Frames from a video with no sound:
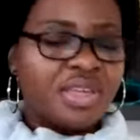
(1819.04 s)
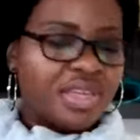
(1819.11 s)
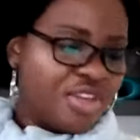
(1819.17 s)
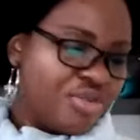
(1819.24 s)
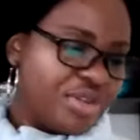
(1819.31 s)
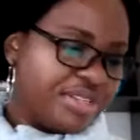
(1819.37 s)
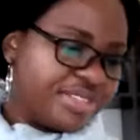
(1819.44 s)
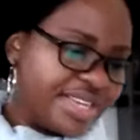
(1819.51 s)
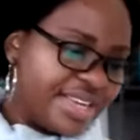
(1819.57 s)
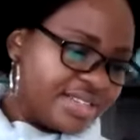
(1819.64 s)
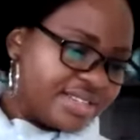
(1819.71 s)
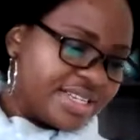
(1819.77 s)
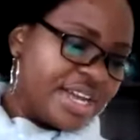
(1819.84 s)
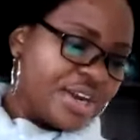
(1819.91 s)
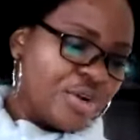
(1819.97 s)

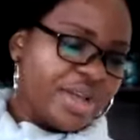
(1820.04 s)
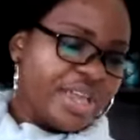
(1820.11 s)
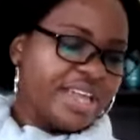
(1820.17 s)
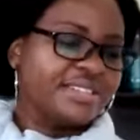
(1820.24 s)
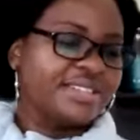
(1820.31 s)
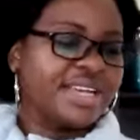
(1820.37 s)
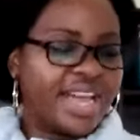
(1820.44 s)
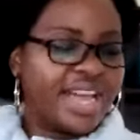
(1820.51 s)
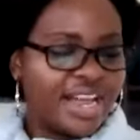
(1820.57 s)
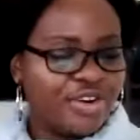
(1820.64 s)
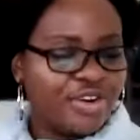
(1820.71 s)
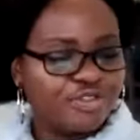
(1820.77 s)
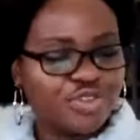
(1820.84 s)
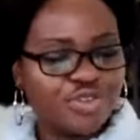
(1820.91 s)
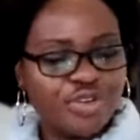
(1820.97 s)
irritated or get tired
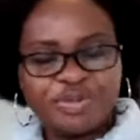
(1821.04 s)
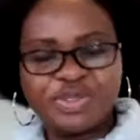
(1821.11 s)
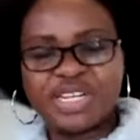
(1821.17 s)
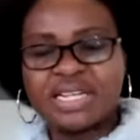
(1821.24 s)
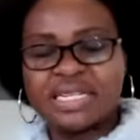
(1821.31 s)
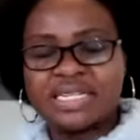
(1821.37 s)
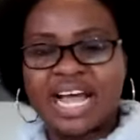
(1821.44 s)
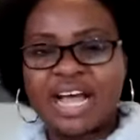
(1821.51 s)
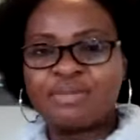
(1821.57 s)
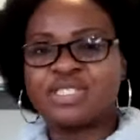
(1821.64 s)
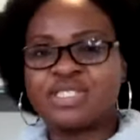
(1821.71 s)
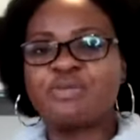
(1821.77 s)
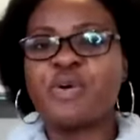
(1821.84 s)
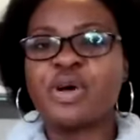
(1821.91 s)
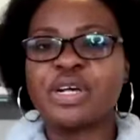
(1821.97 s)
of scriptures. I'm
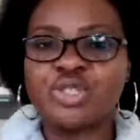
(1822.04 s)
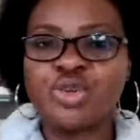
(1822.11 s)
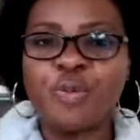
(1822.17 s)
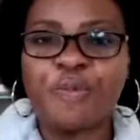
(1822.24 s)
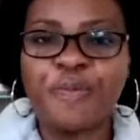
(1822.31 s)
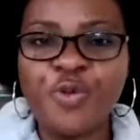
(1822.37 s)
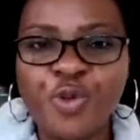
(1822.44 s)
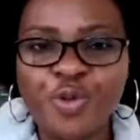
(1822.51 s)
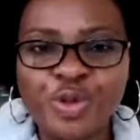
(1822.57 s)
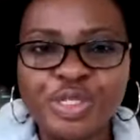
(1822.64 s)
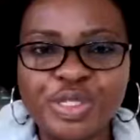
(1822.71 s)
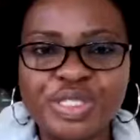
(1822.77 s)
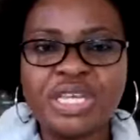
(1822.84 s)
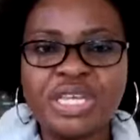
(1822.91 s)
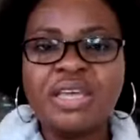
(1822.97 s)
supposed to
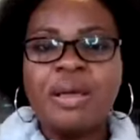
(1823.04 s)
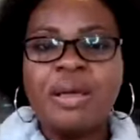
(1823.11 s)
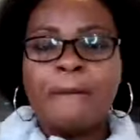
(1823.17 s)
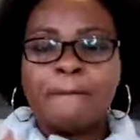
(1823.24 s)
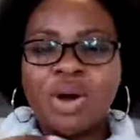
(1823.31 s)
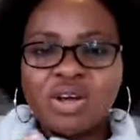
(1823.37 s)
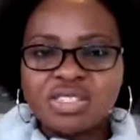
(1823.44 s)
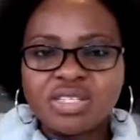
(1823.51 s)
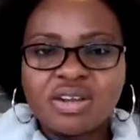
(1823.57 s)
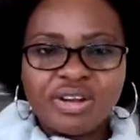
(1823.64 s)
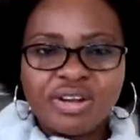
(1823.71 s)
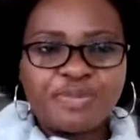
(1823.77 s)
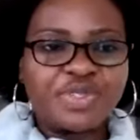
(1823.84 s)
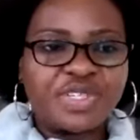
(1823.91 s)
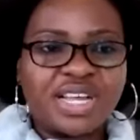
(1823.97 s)
use more
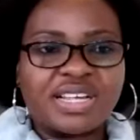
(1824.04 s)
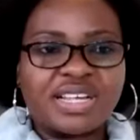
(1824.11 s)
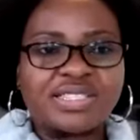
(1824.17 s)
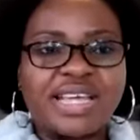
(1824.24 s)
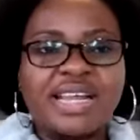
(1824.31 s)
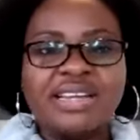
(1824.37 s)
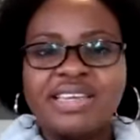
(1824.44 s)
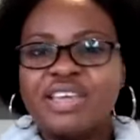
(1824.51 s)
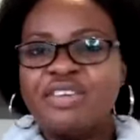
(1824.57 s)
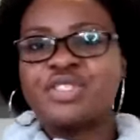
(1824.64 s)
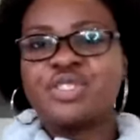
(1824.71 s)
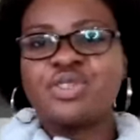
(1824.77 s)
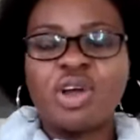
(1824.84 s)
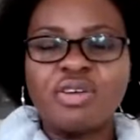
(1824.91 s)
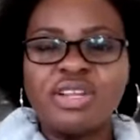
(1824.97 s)
scriptures than give
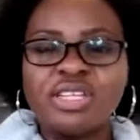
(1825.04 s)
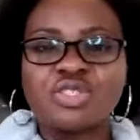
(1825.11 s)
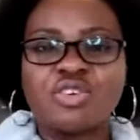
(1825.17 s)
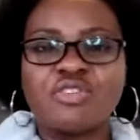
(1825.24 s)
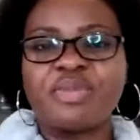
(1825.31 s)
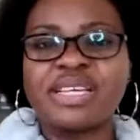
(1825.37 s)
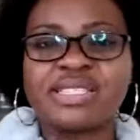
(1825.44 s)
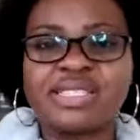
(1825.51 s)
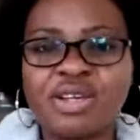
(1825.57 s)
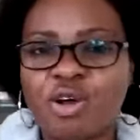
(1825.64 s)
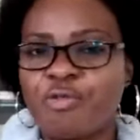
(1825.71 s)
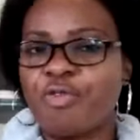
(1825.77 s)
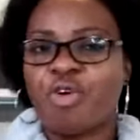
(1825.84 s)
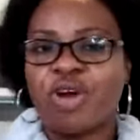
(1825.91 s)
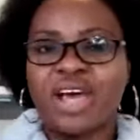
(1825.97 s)
stories of
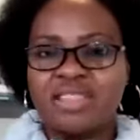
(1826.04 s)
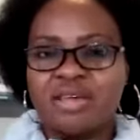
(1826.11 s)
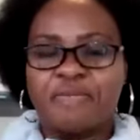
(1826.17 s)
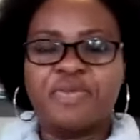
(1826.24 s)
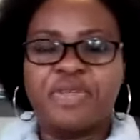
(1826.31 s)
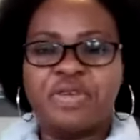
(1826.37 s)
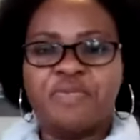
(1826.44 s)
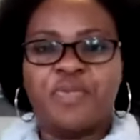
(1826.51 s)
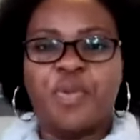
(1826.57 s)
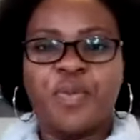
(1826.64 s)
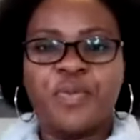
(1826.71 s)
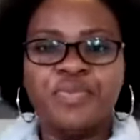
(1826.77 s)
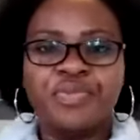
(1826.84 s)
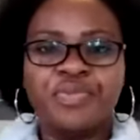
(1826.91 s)
myself or other people.